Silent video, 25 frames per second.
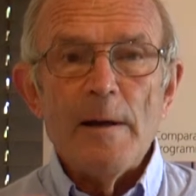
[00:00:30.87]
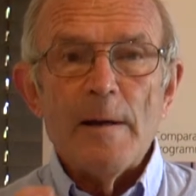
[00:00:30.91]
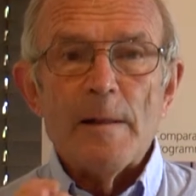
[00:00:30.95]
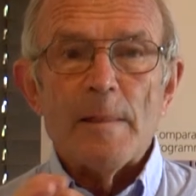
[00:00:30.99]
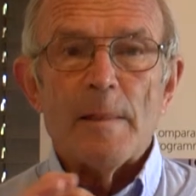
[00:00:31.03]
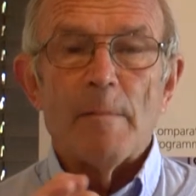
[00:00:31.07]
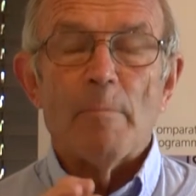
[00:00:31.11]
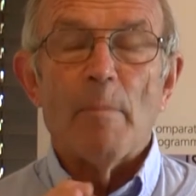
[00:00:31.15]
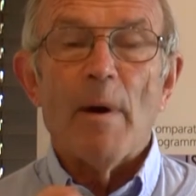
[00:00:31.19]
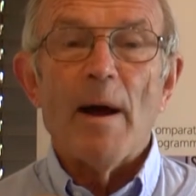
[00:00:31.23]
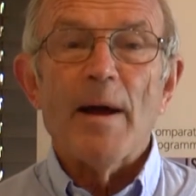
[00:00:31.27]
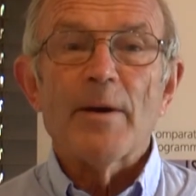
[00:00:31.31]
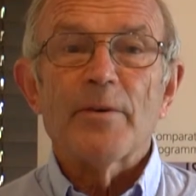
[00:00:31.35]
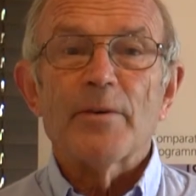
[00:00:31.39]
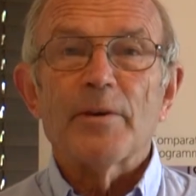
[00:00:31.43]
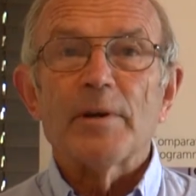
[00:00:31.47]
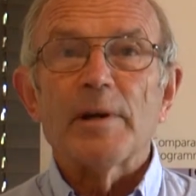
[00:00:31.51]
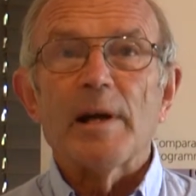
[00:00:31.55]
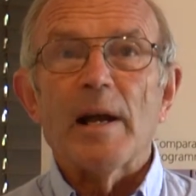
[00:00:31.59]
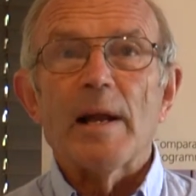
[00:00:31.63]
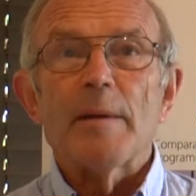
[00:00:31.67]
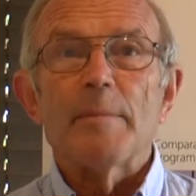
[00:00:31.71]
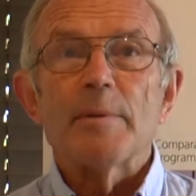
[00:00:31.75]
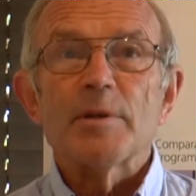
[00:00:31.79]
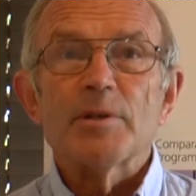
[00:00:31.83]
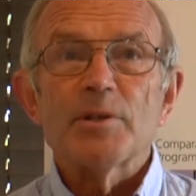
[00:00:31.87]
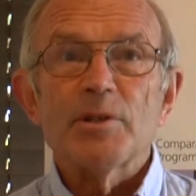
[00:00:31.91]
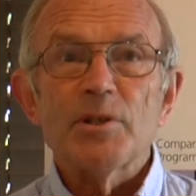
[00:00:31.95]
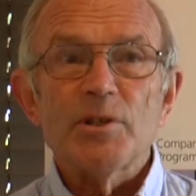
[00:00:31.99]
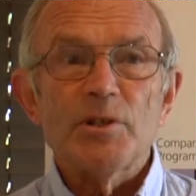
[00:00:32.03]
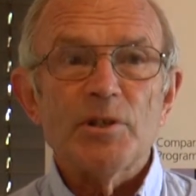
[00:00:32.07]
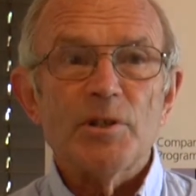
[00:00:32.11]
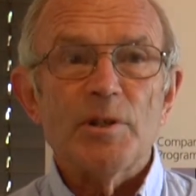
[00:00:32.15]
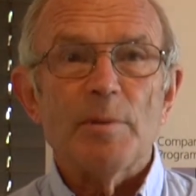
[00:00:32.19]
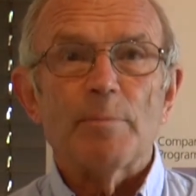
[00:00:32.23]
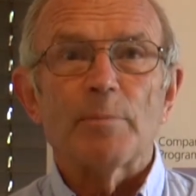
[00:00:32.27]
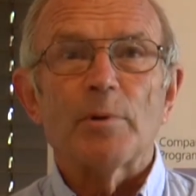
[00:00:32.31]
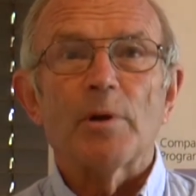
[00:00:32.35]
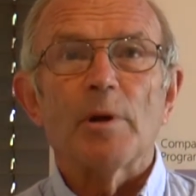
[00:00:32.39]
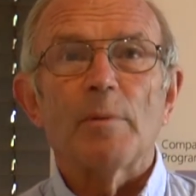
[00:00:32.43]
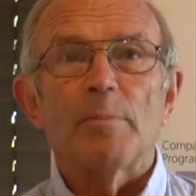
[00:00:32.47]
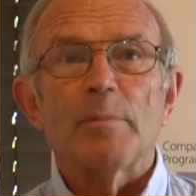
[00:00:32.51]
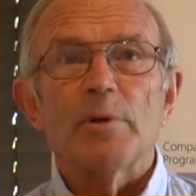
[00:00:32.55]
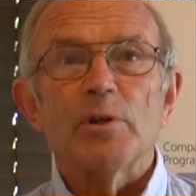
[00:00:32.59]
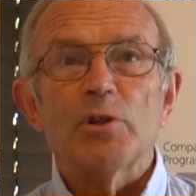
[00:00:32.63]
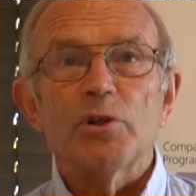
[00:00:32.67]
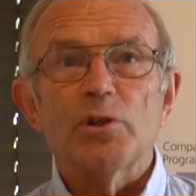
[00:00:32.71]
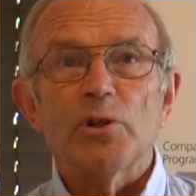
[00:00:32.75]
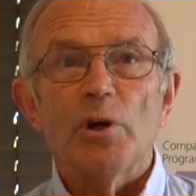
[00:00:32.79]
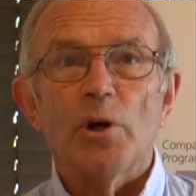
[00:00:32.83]
the migrant labor system can be
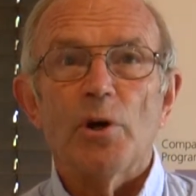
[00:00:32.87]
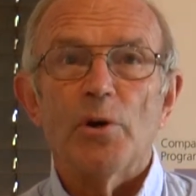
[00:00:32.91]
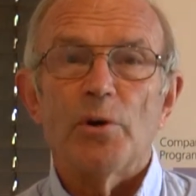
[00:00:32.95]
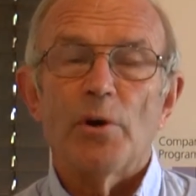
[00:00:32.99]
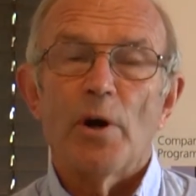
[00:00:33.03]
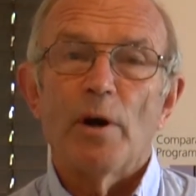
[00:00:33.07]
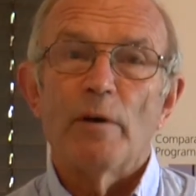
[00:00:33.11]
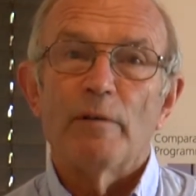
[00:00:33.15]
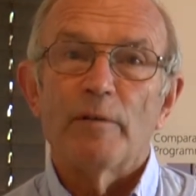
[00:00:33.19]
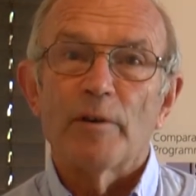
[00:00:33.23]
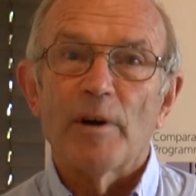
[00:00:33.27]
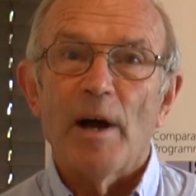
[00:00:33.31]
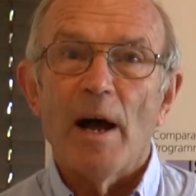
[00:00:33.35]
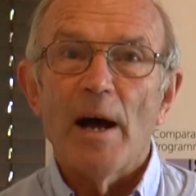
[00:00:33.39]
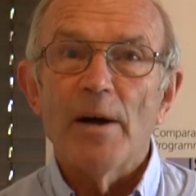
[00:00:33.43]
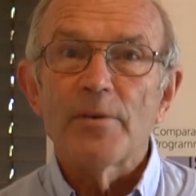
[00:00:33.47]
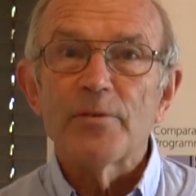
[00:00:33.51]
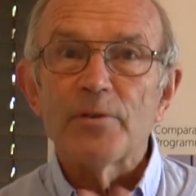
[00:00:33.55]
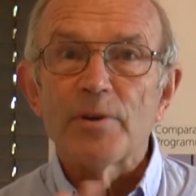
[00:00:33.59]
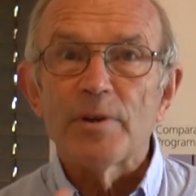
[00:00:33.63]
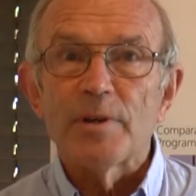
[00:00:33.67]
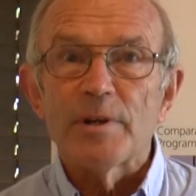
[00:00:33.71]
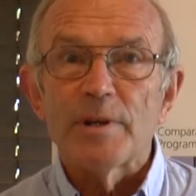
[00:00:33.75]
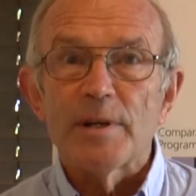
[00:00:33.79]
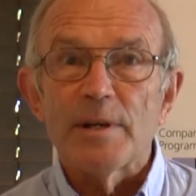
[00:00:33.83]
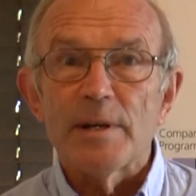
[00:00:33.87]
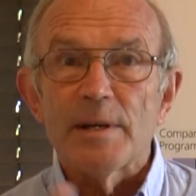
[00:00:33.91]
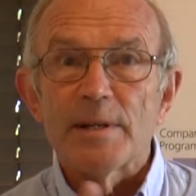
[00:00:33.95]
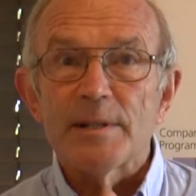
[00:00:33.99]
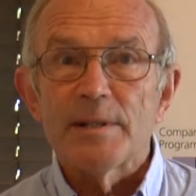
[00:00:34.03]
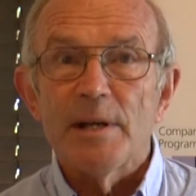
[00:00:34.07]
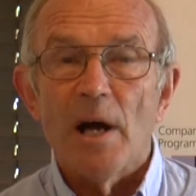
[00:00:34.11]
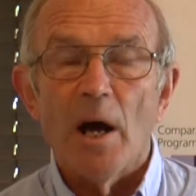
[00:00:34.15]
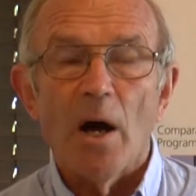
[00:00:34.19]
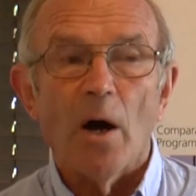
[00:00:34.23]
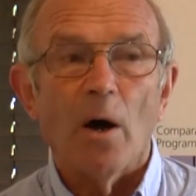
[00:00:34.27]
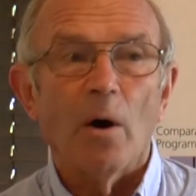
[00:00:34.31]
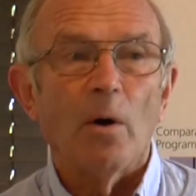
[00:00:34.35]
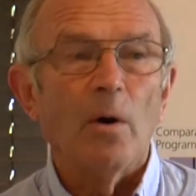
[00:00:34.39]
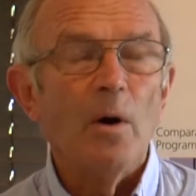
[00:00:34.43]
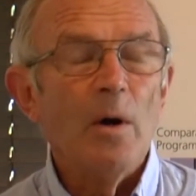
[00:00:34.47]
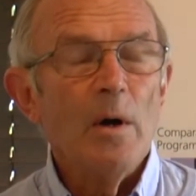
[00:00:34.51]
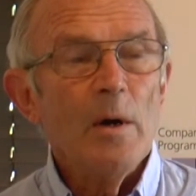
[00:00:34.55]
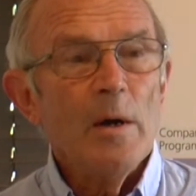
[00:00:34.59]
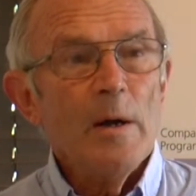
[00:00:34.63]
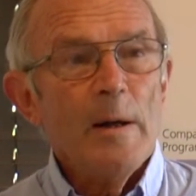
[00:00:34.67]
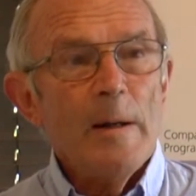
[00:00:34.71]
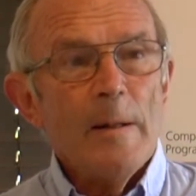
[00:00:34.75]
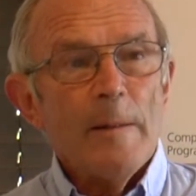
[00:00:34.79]
shown over 100 years how